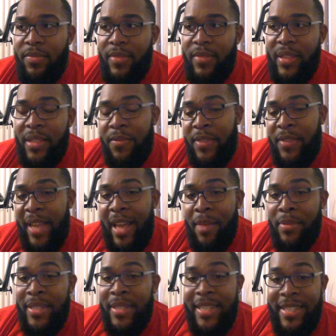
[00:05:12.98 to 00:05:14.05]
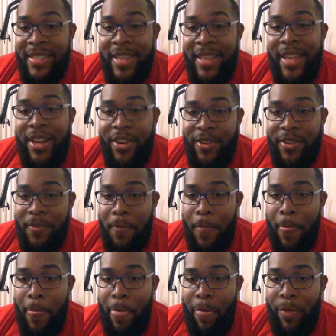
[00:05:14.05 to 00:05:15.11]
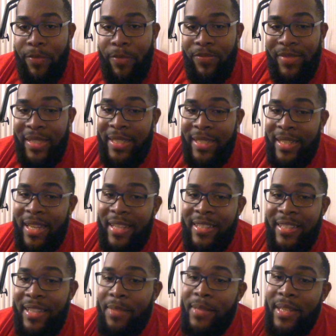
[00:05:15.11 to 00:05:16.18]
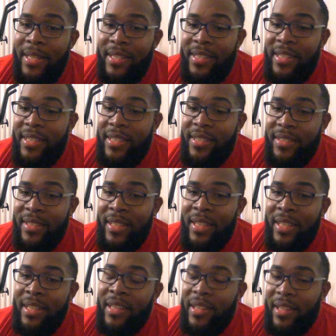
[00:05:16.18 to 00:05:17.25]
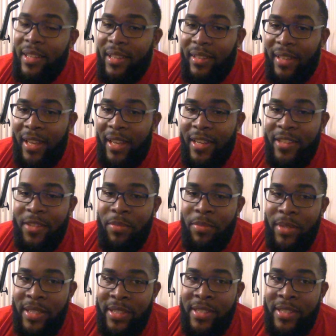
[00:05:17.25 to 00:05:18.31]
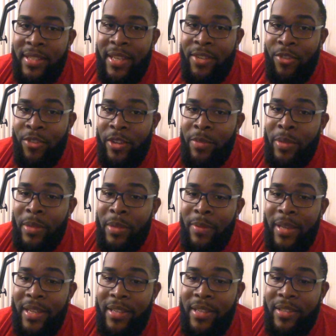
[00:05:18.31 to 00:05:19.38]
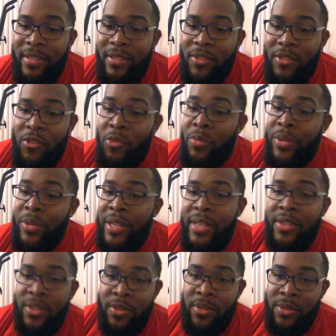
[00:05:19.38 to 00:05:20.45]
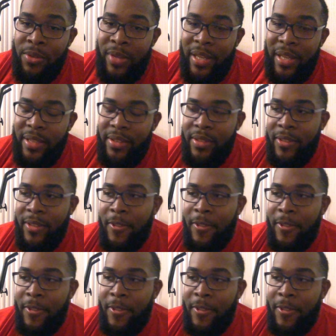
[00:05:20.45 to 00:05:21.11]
if the option is there, and 9 times out of 10, a lot of the places that Grubhub has, Uber Eats also has.